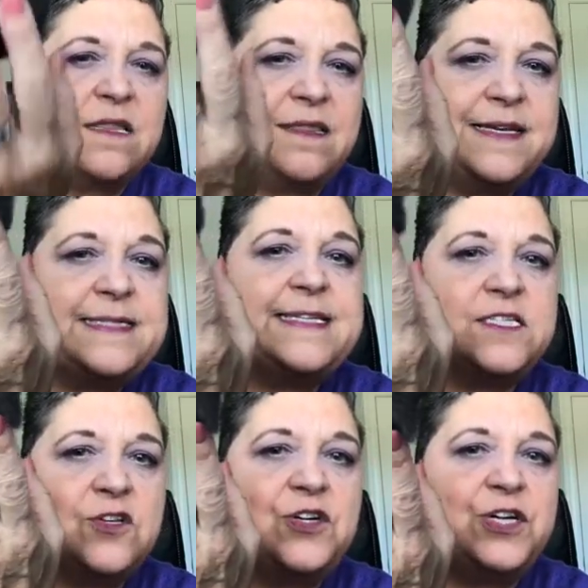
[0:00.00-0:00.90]
This
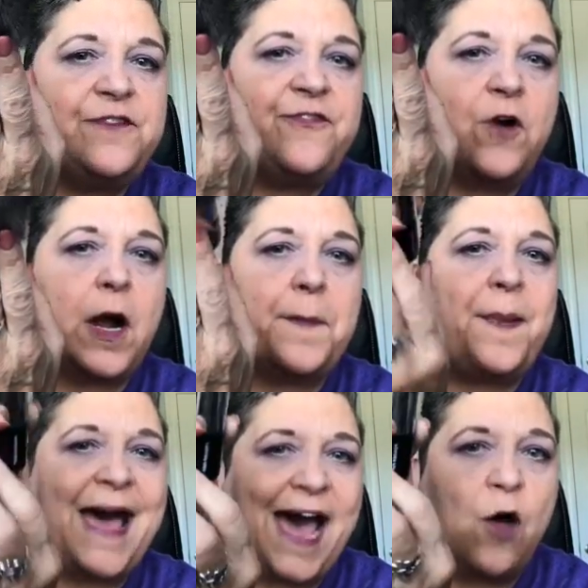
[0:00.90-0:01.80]
is good for a
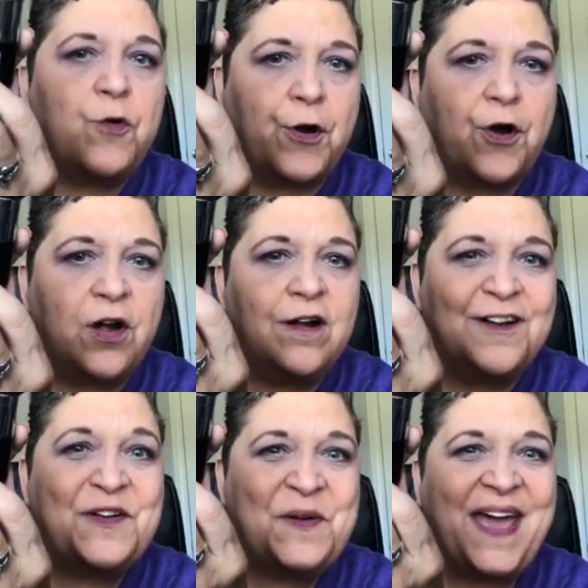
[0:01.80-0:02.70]
powder,
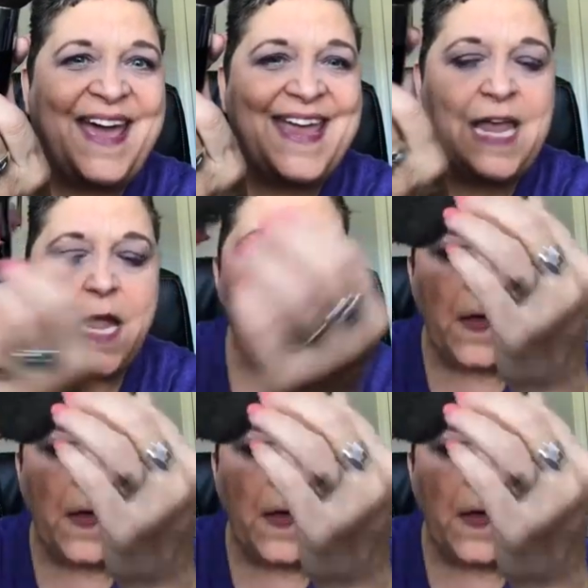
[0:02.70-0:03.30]
okay?